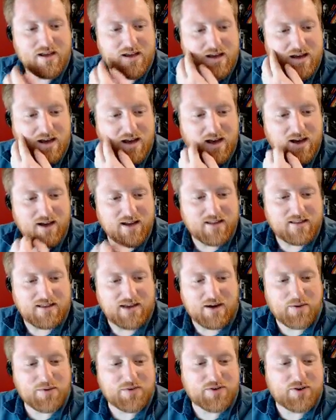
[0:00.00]
Uh,
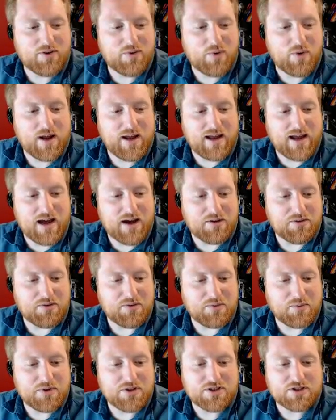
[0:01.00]
that was our way
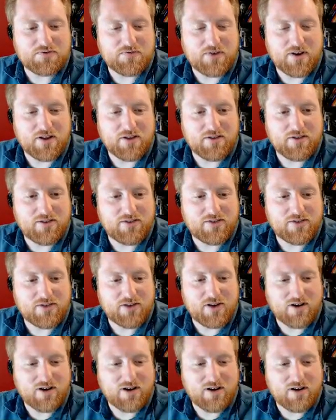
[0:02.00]
out. We just follow the
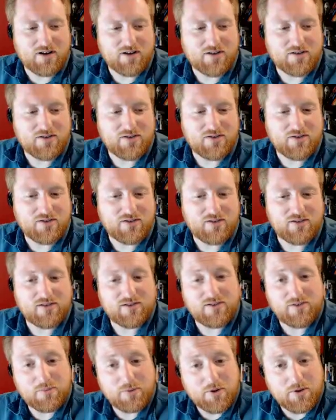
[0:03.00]
stars,
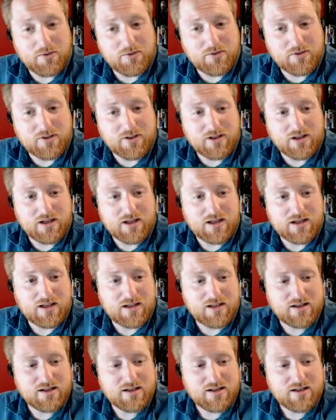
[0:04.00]

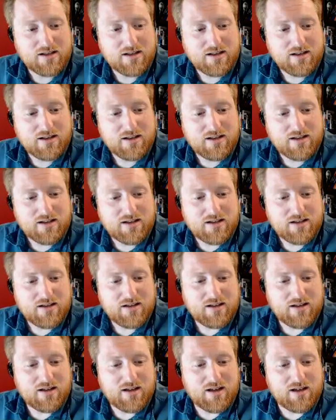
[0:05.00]
supposedly.
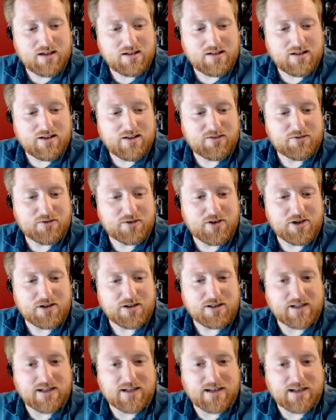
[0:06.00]
Uh, let us
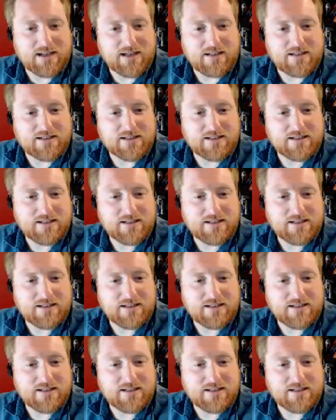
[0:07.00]
regard the night.